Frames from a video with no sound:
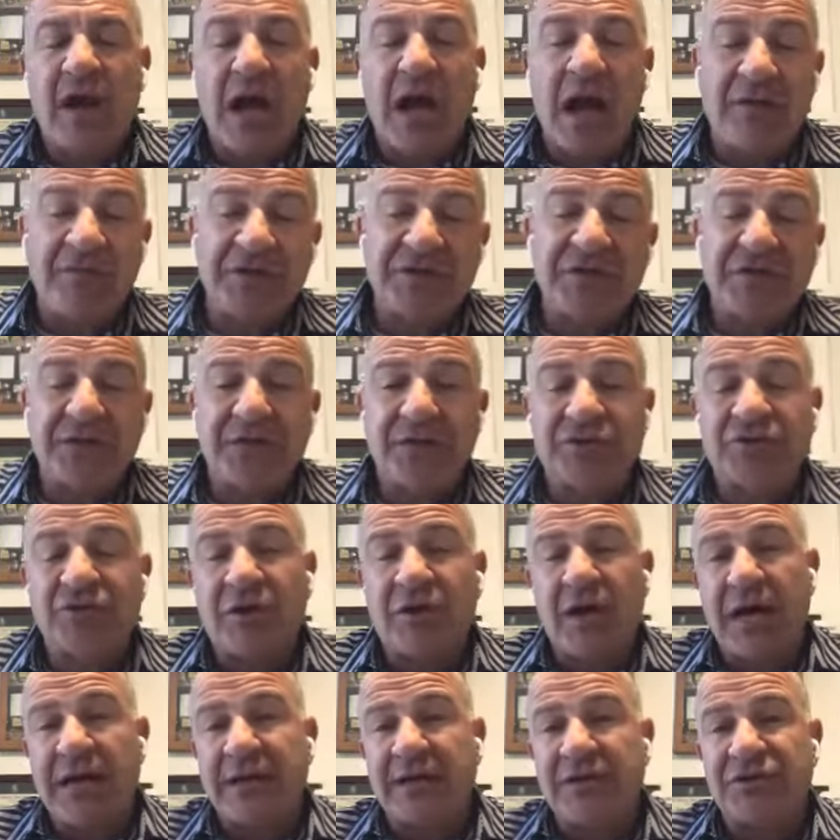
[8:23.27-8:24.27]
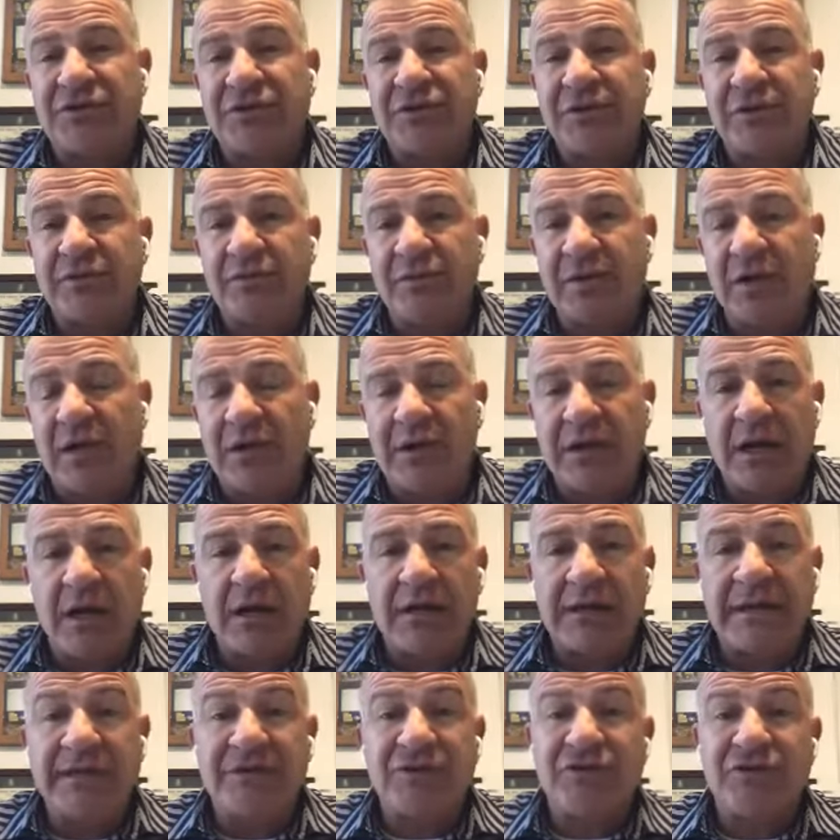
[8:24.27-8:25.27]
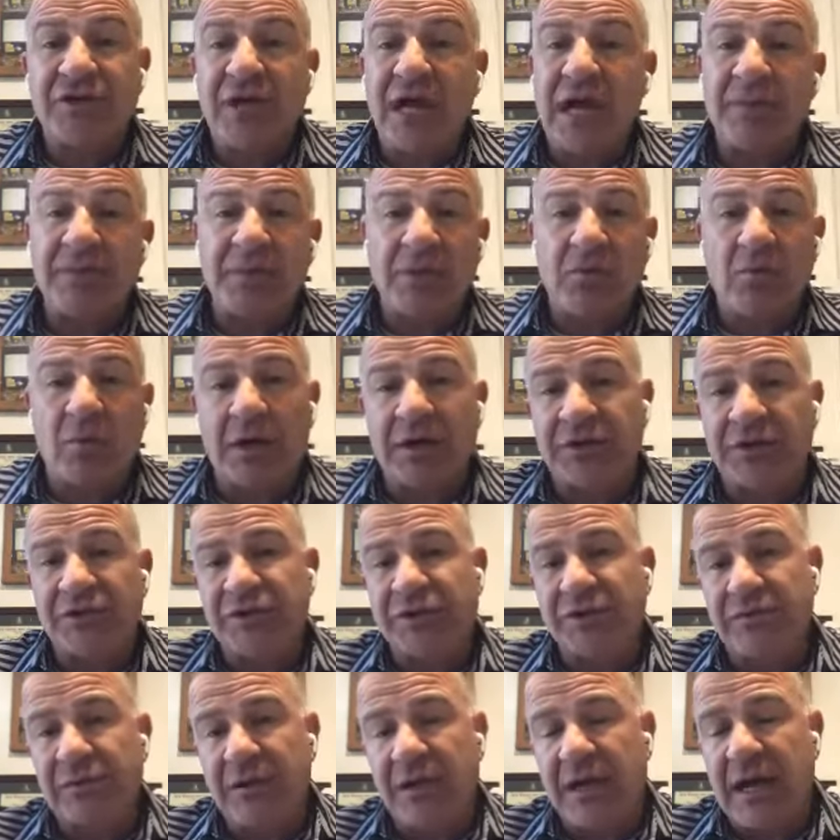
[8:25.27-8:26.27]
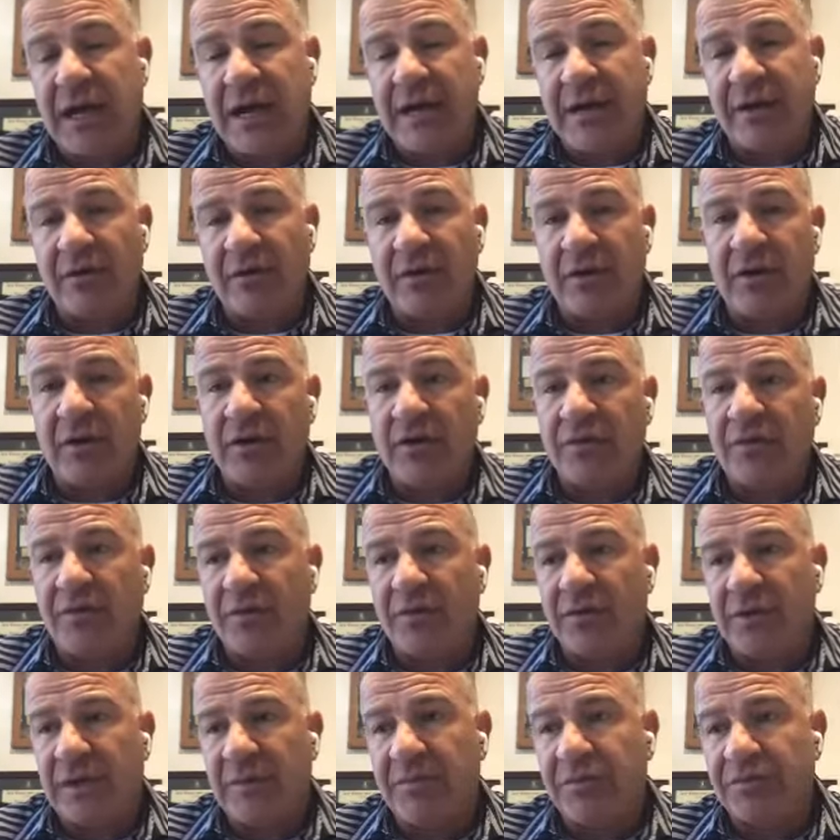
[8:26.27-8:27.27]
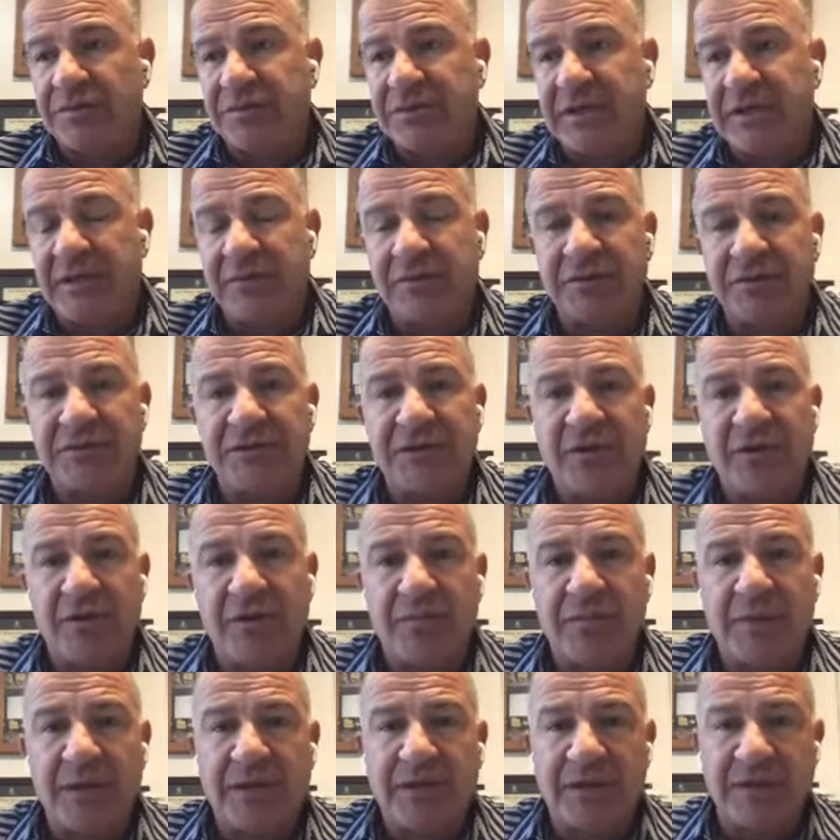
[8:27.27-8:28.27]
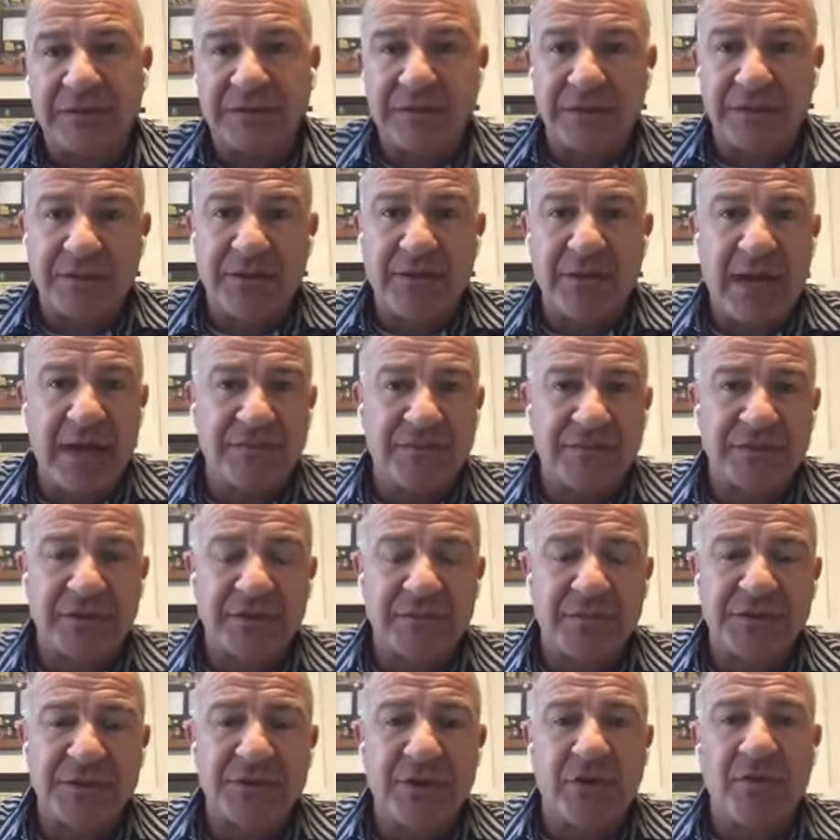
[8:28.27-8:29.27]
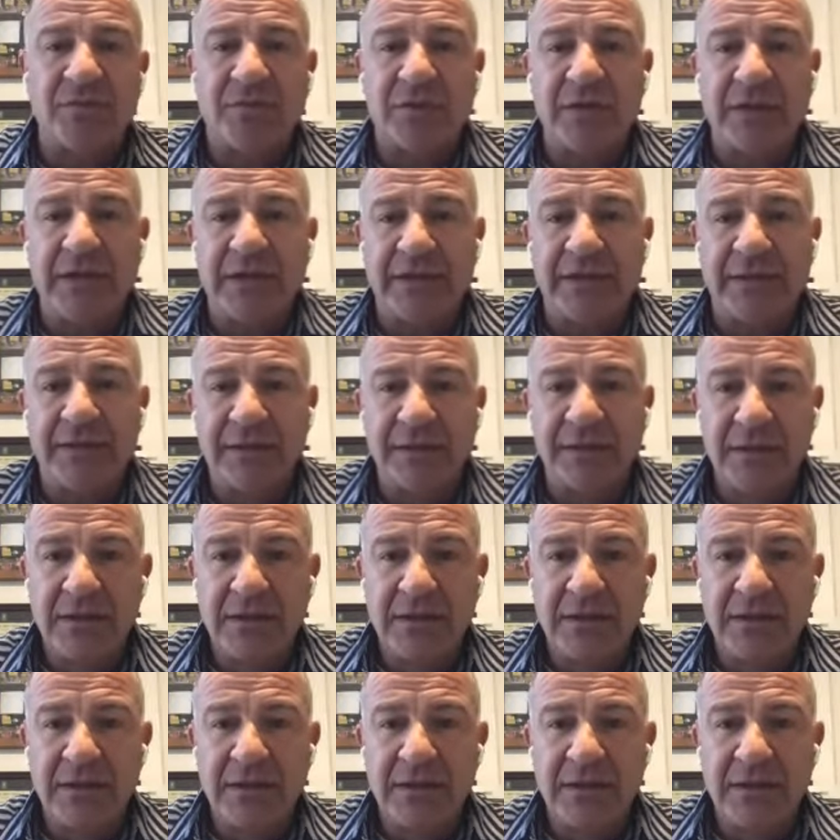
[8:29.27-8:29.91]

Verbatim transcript: obviously you're trying to shoot on, on each job. You want to shoot higher, a thirty percent or so, because you have so much overhead